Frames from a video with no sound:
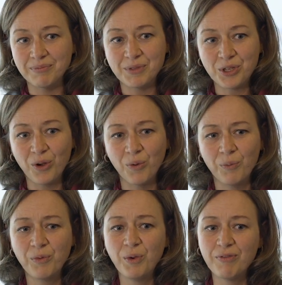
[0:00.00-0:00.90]
So
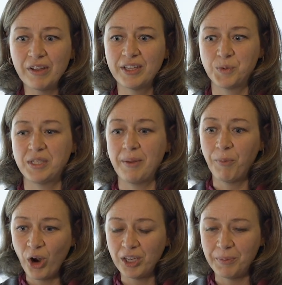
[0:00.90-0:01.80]
we felt this was
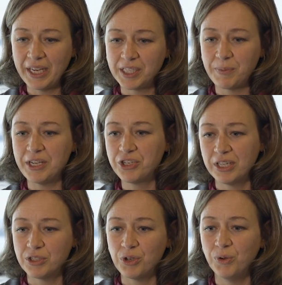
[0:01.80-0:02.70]
important because
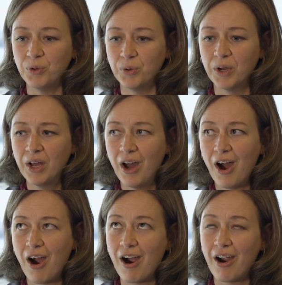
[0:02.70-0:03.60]
patients who
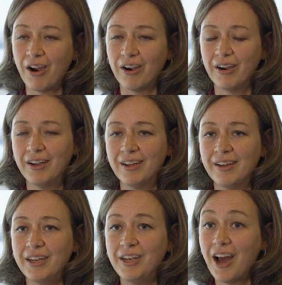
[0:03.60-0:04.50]
are
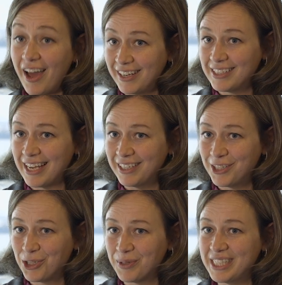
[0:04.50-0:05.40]
not
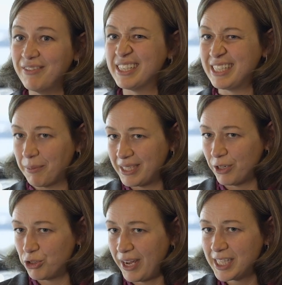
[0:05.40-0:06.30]
intended to receive a stem cell
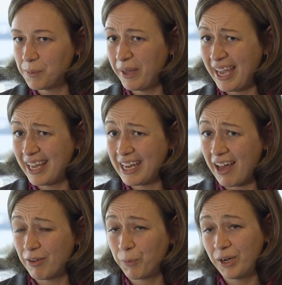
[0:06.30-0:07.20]
transplant
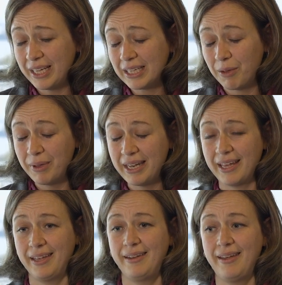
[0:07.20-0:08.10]
have a pretty
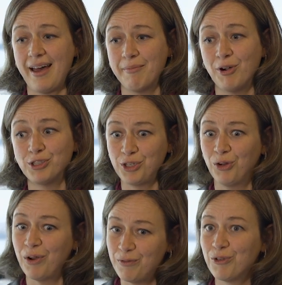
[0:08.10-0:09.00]
limited arsenal of